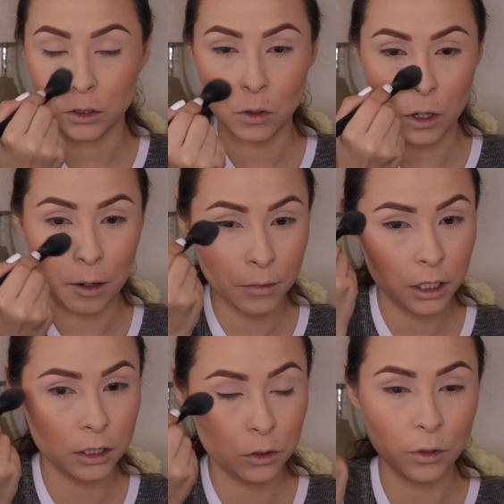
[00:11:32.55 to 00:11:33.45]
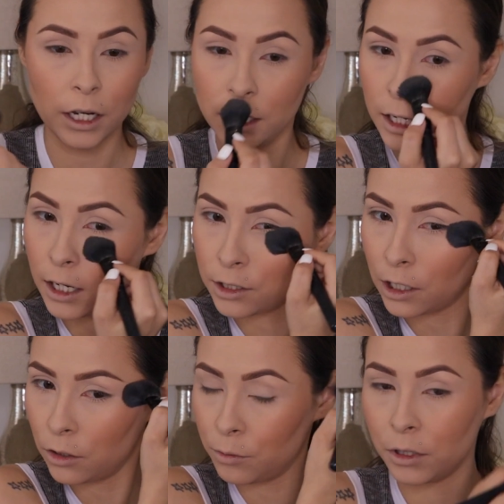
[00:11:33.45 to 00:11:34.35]
So I'm not gonna do any
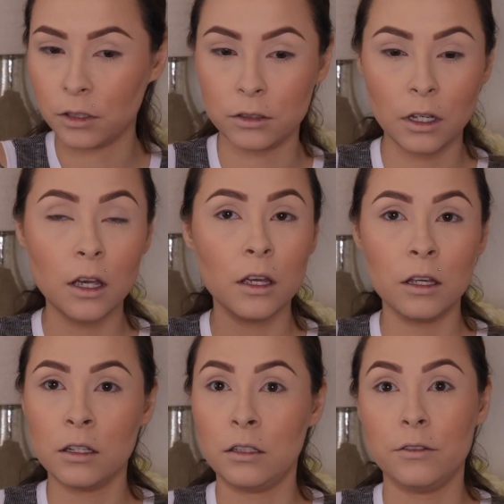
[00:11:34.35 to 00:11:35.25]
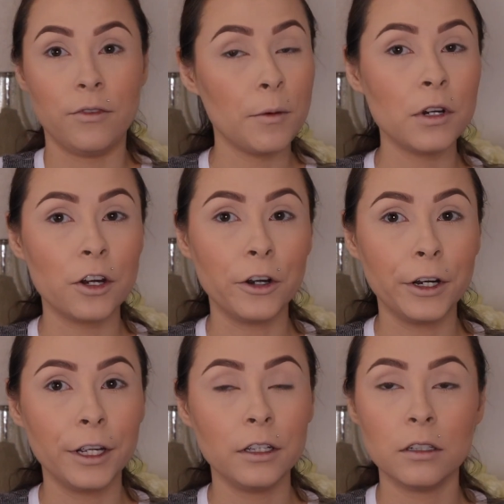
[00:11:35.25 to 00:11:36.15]
eyeshadow because if I'm in a
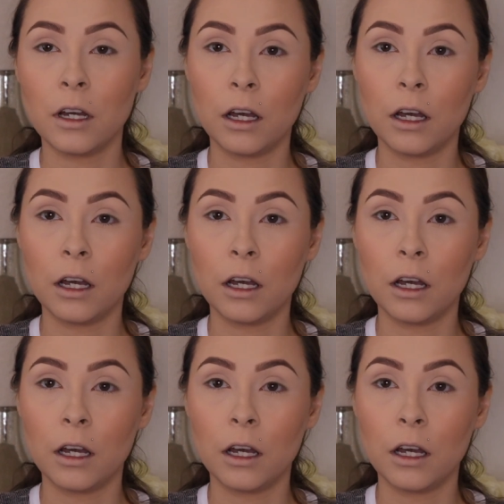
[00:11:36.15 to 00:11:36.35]
hurry,